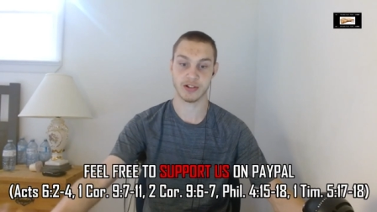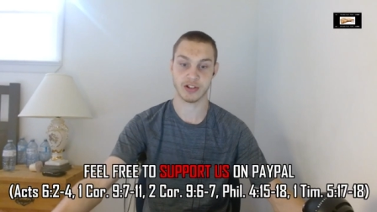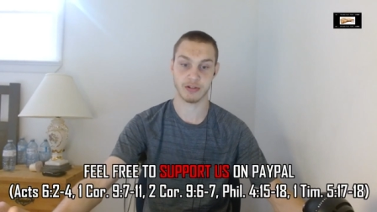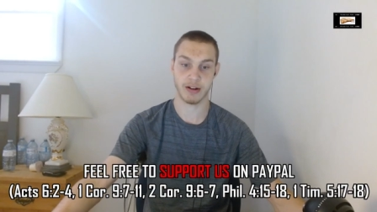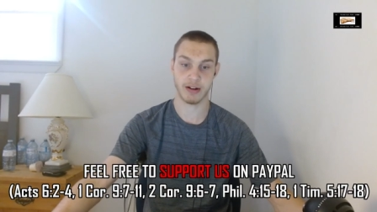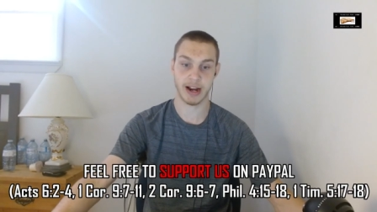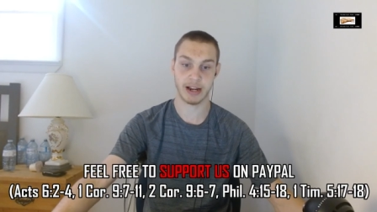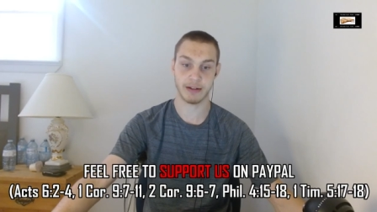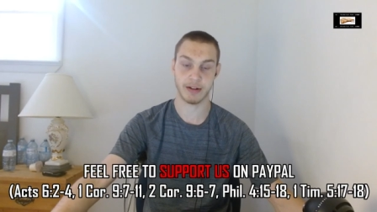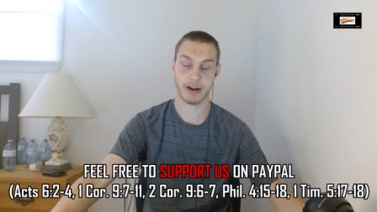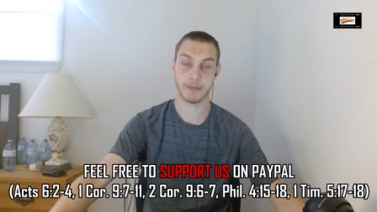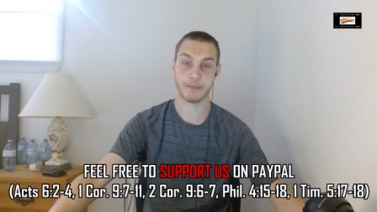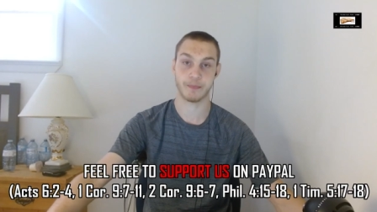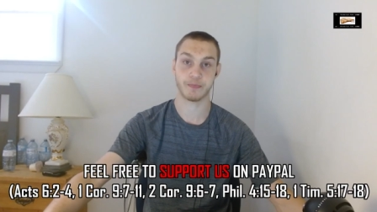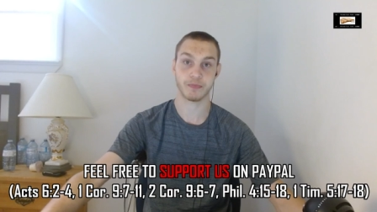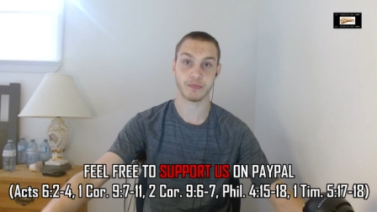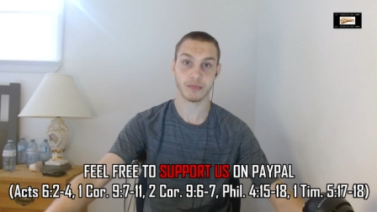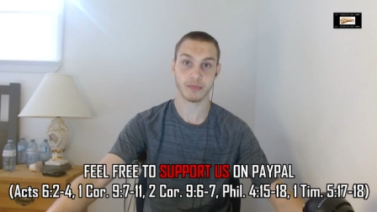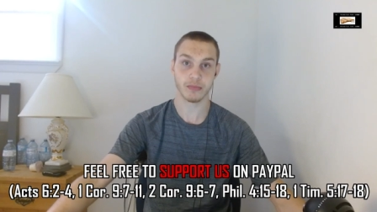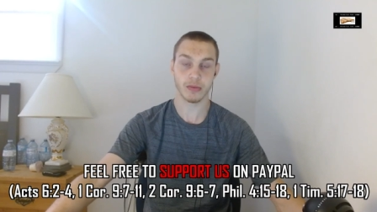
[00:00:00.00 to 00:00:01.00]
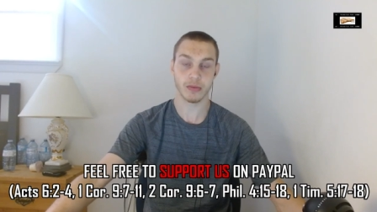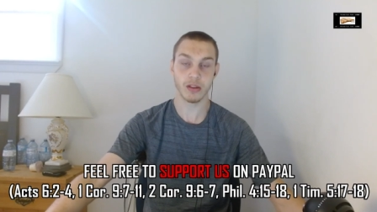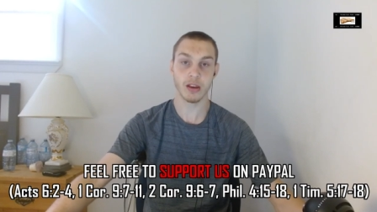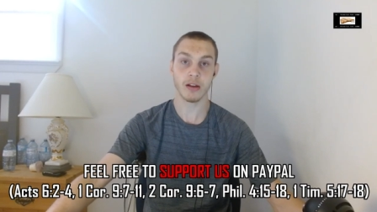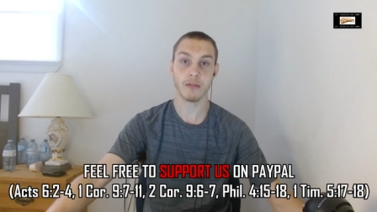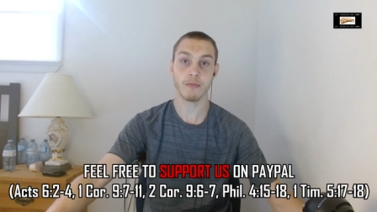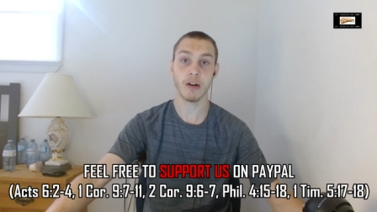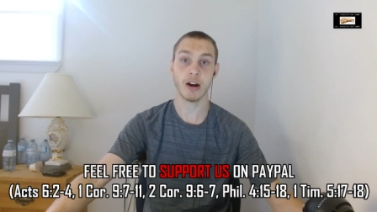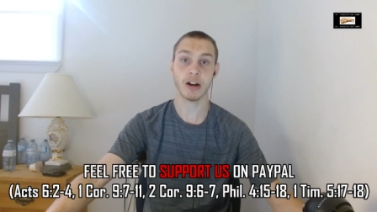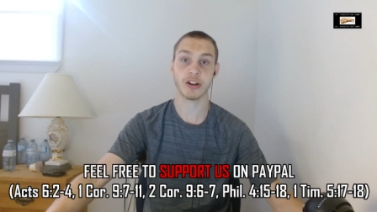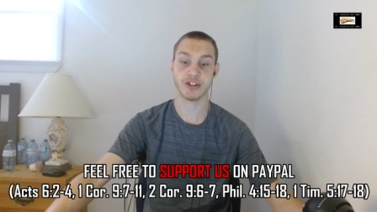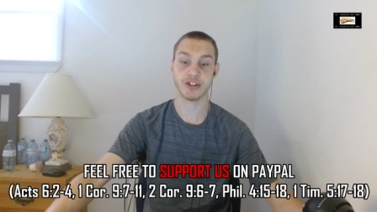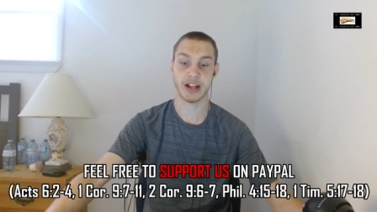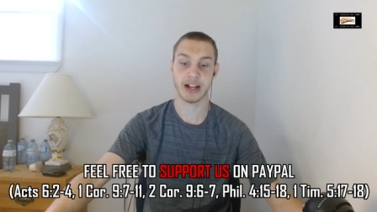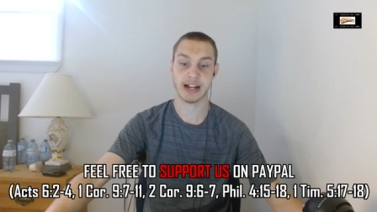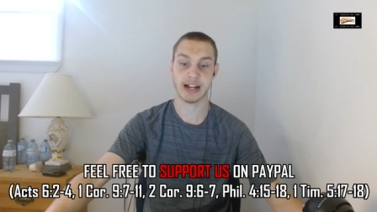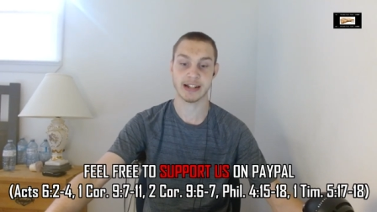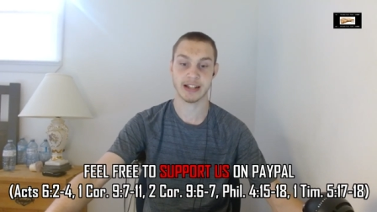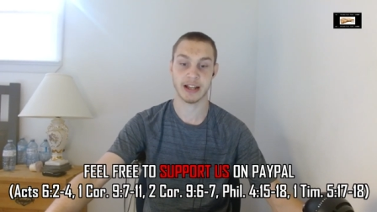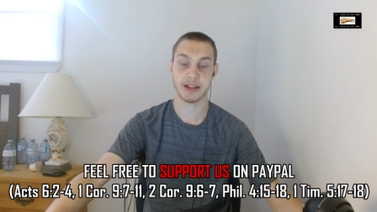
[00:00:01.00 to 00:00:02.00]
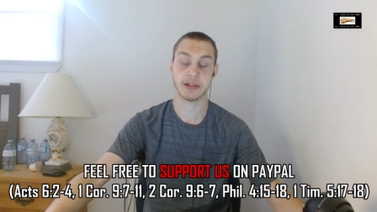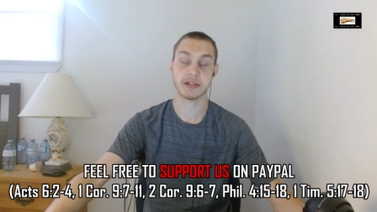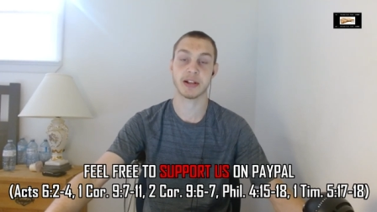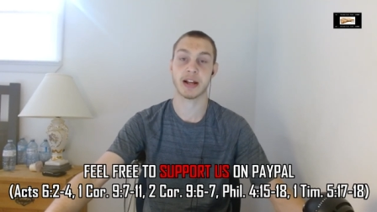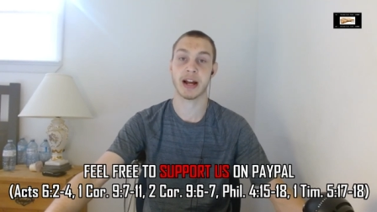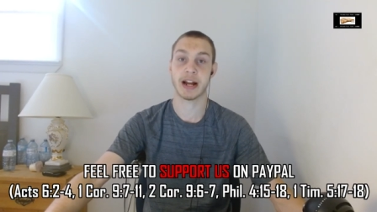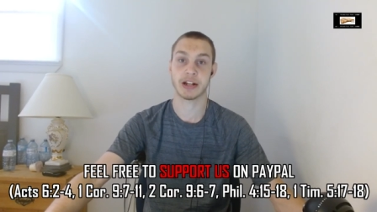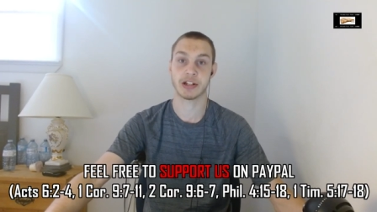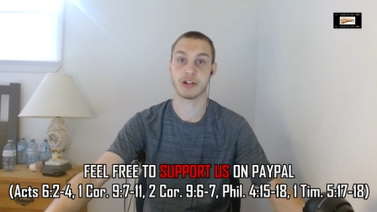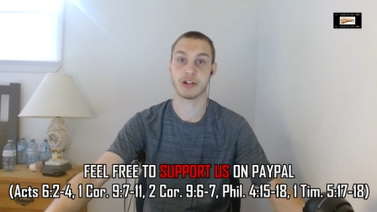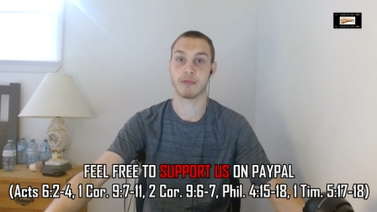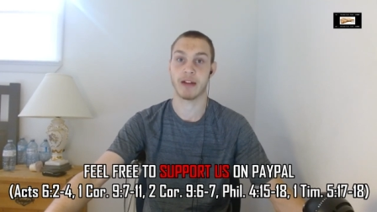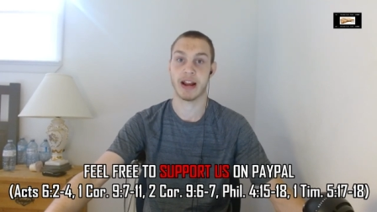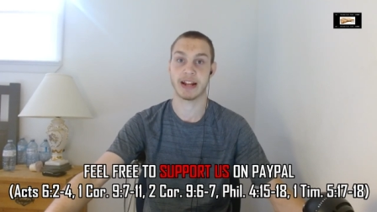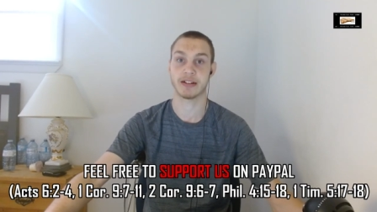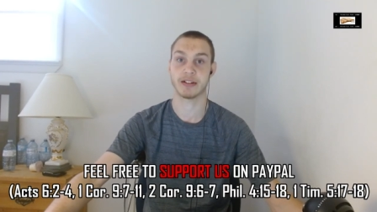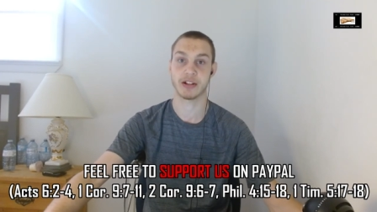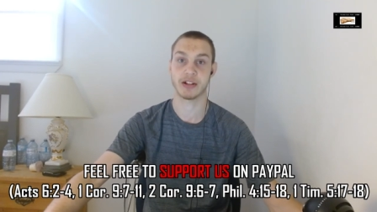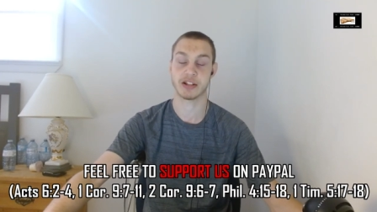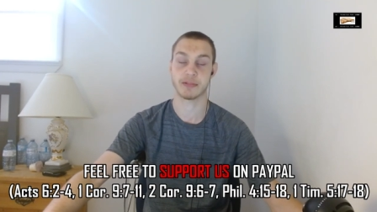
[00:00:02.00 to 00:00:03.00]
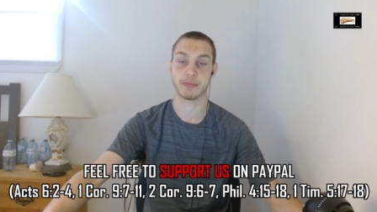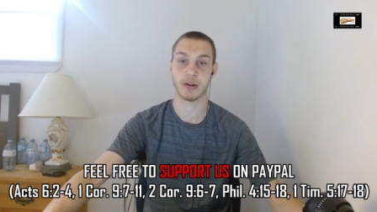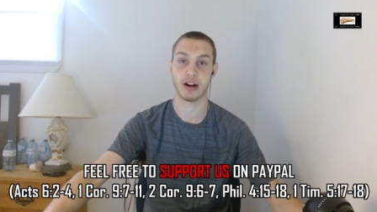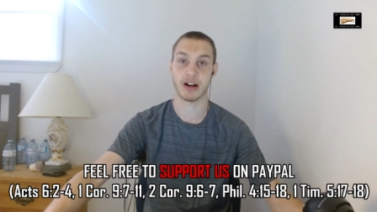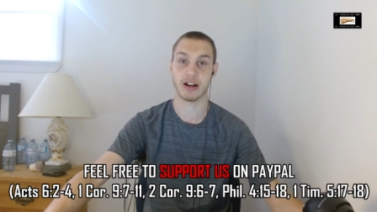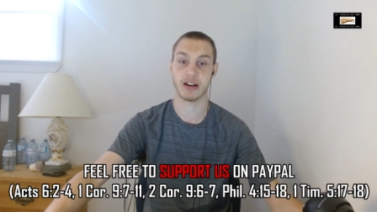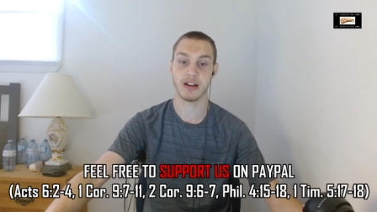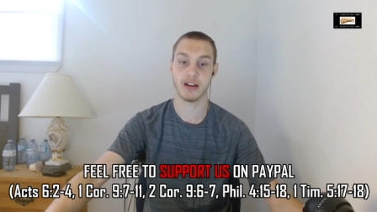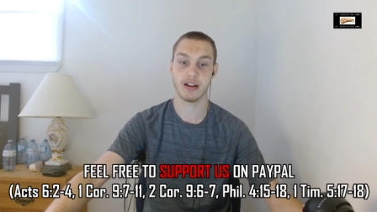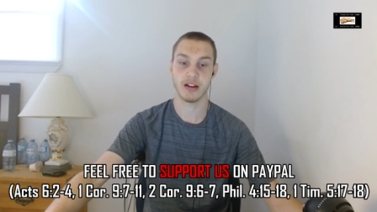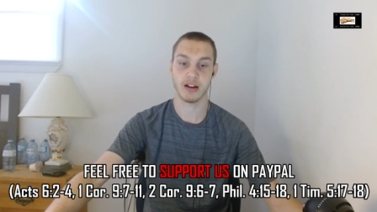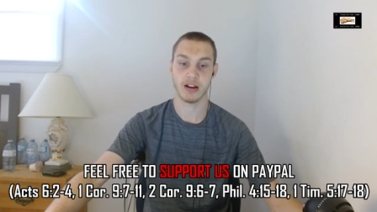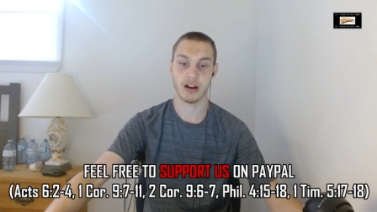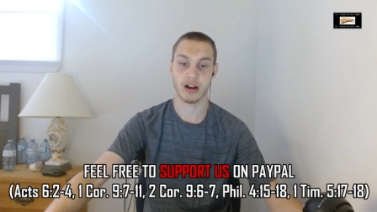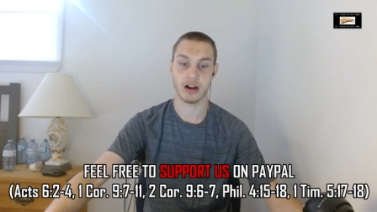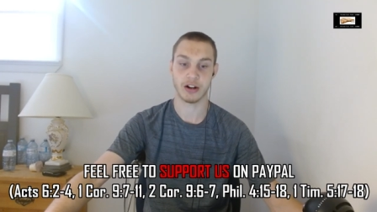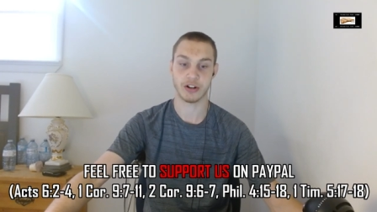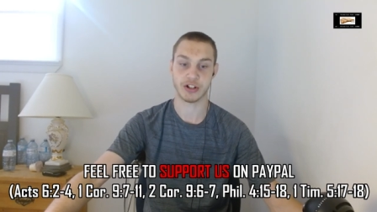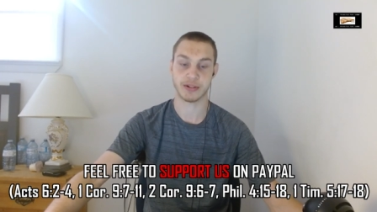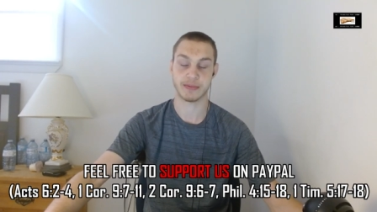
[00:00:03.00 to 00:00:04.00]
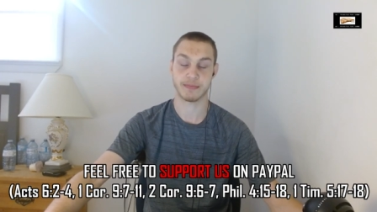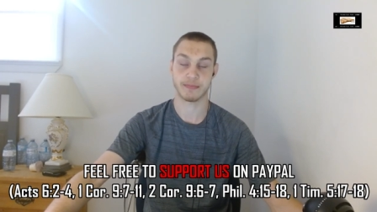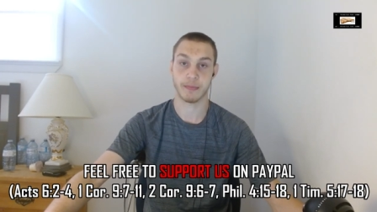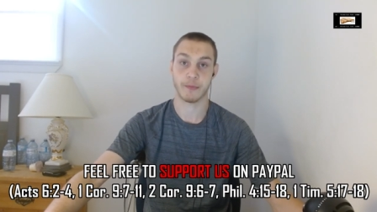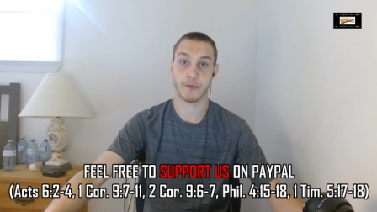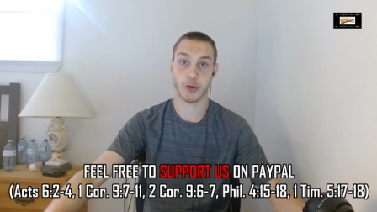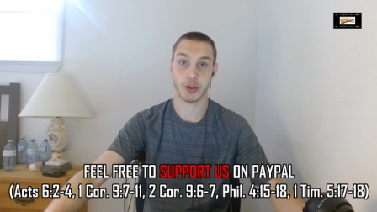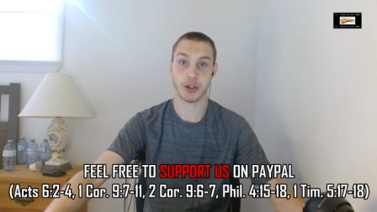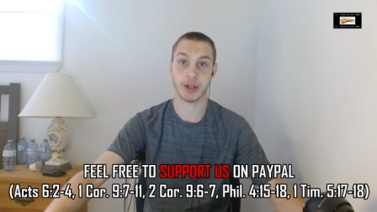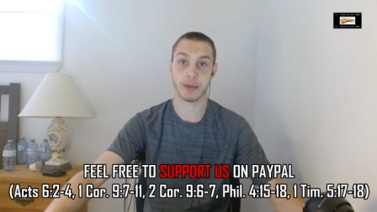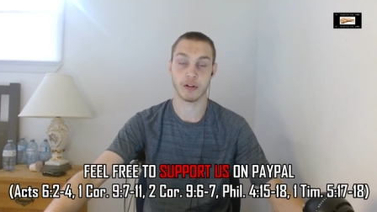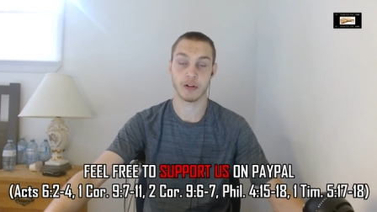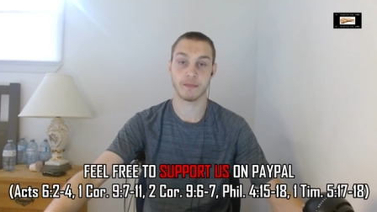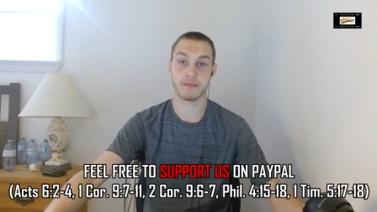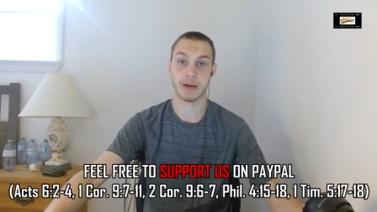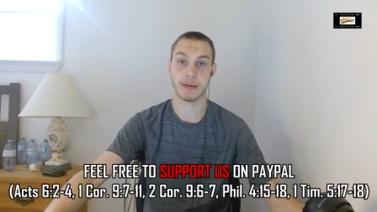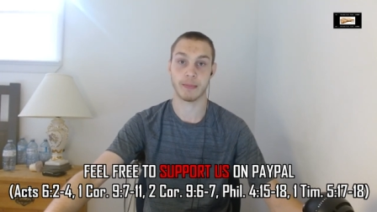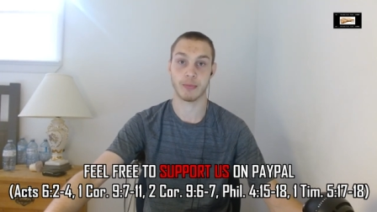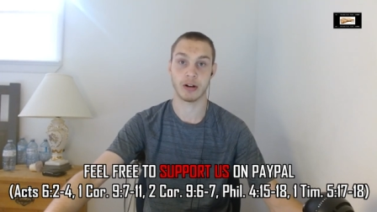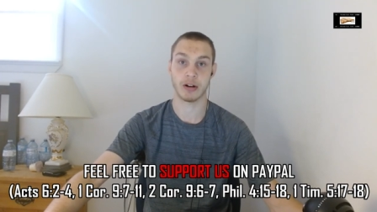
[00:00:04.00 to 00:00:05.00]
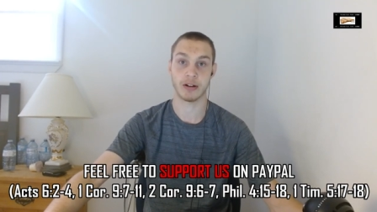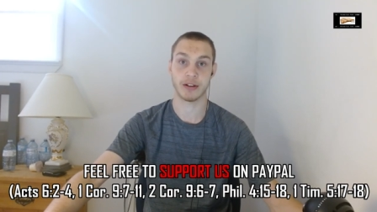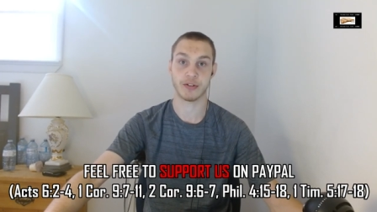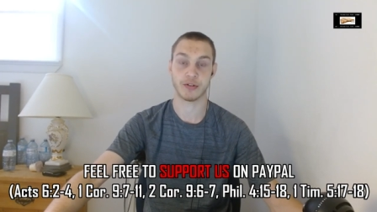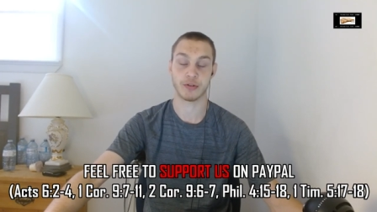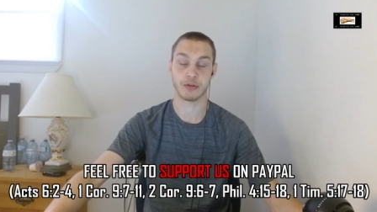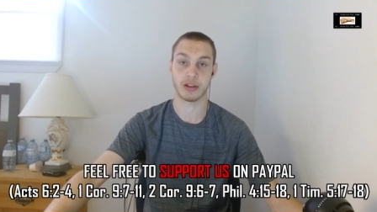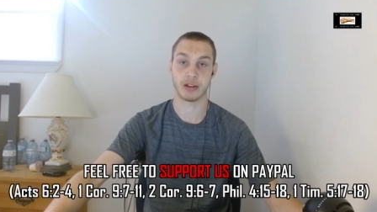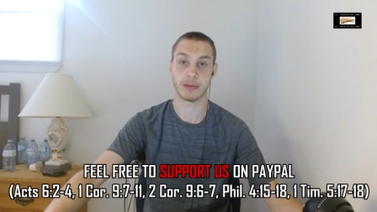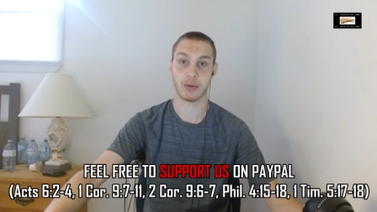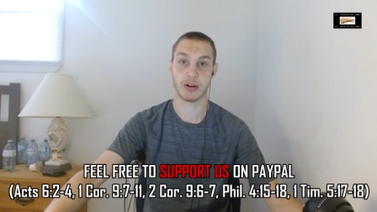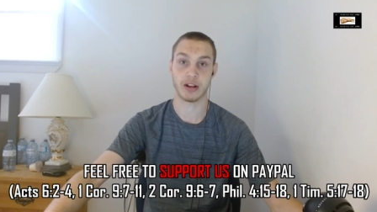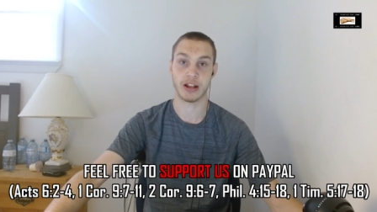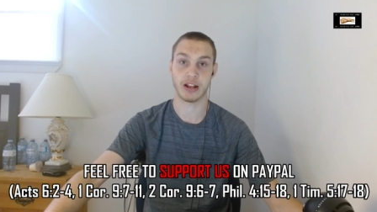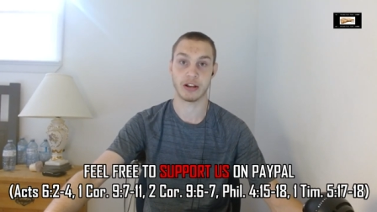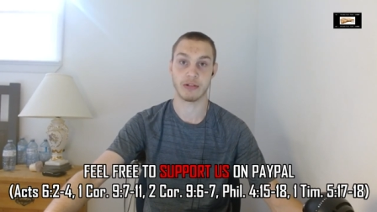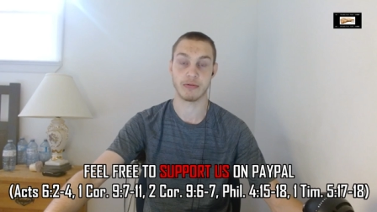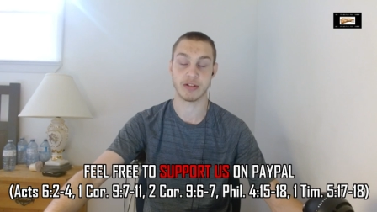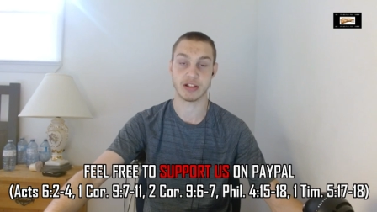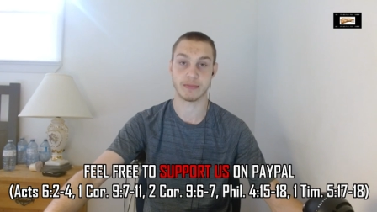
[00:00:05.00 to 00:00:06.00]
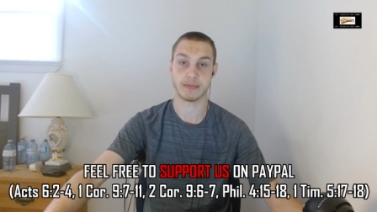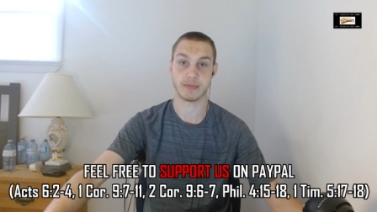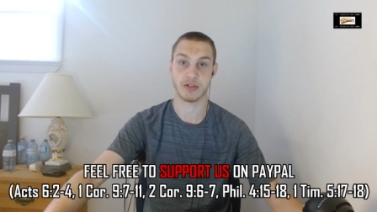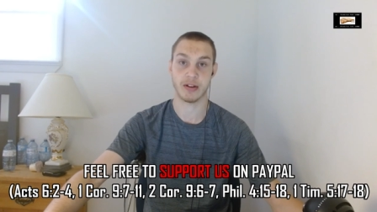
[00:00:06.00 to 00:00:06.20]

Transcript: So anyway, I wanted to show you guys that. This is kind of just a rant on the spot, uh, just further proving my point, the truth about Hinduism.